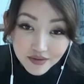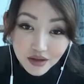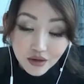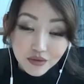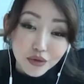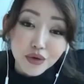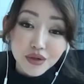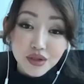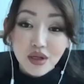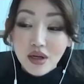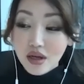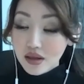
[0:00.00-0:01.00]
And of
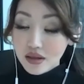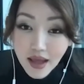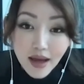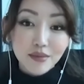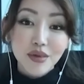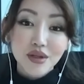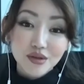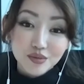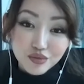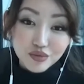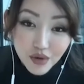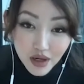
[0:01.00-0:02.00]
course, that means
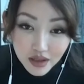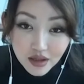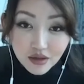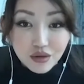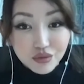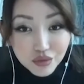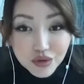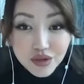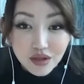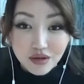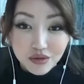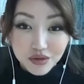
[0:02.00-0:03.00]
breaking the
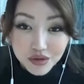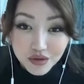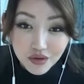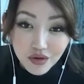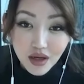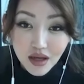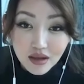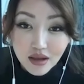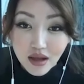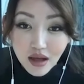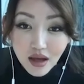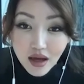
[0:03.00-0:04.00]
rules in North Korea.
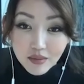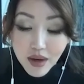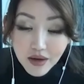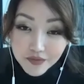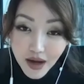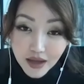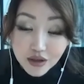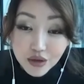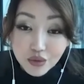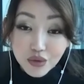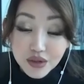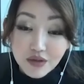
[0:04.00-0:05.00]
And my
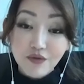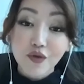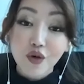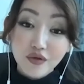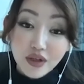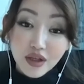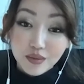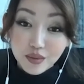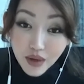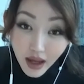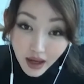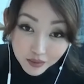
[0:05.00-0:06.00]
father was involved in
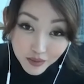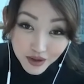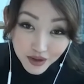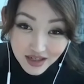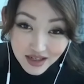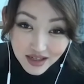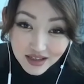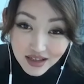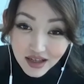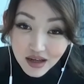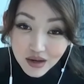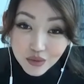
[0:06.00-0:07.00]
black market
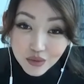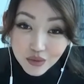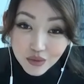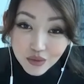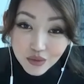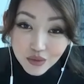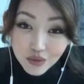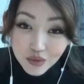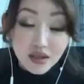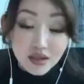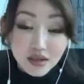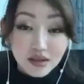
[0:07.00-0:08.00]
where
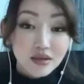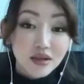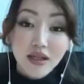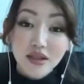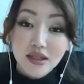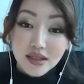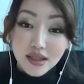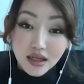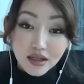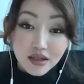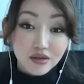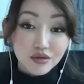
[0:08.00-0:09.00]
he started
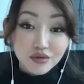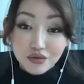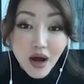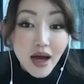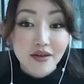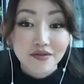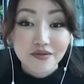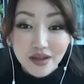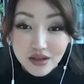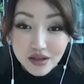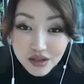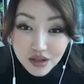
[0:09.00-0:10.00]
selling dry
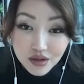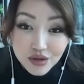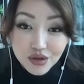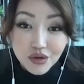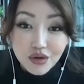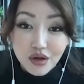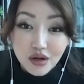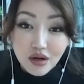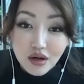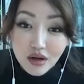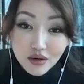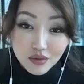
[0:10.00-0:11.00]
fish,
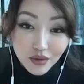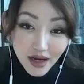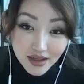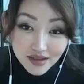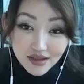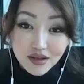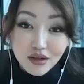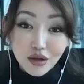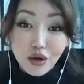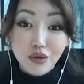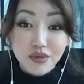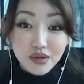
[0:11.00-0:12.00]
sugar, rice,
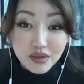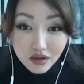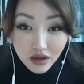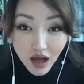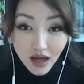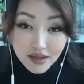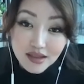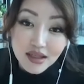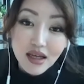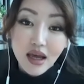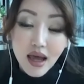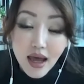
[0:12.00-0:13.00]
clothes, clocks.
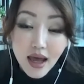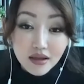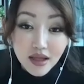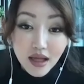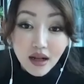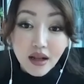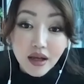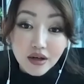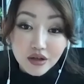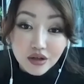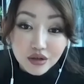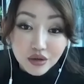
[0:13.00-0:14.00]
And then
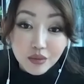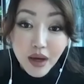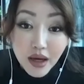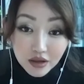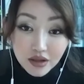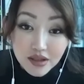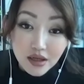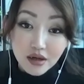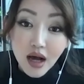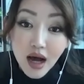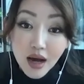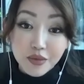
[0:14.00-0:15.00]
later the metals
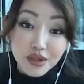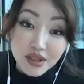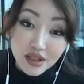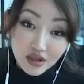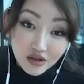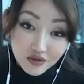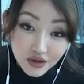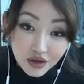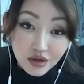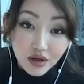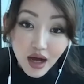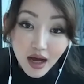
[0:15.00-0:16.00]
like copper,
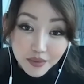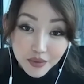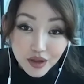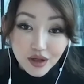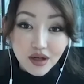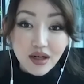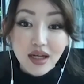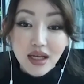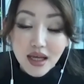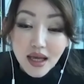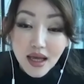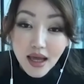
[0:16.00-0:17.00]
silver, copper.
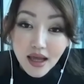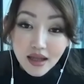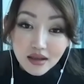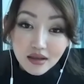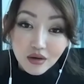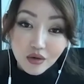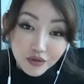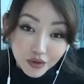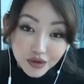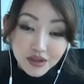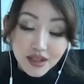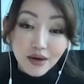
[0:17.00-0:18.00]
And of
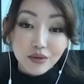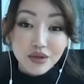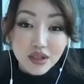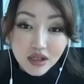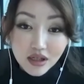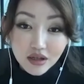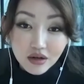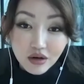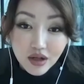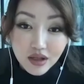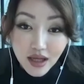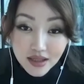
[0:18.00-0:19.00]
course, that was illegal.
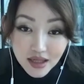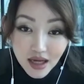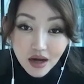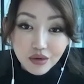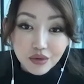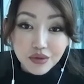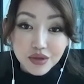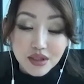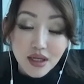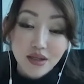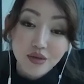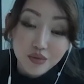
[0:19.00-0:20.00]
And that's how it was
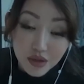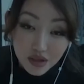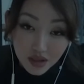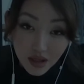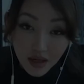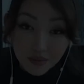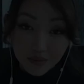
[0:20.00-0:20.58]
sent to prison camp.